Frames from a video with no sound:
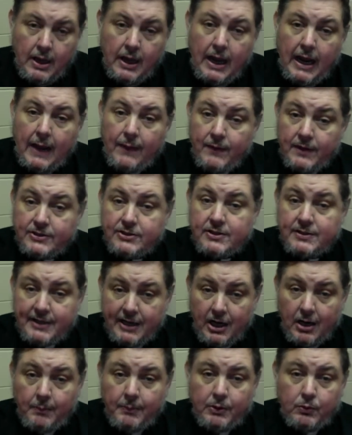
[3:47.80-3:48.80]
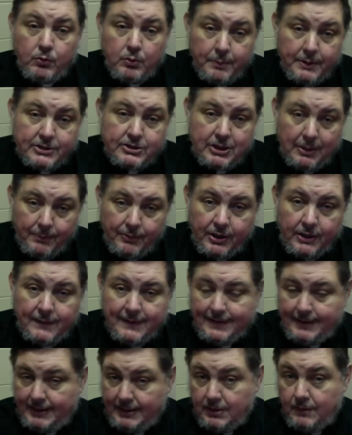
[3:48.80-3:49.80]
And this endowment would be something
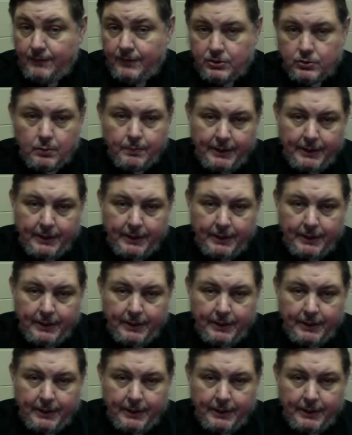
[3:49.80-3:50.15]
that individual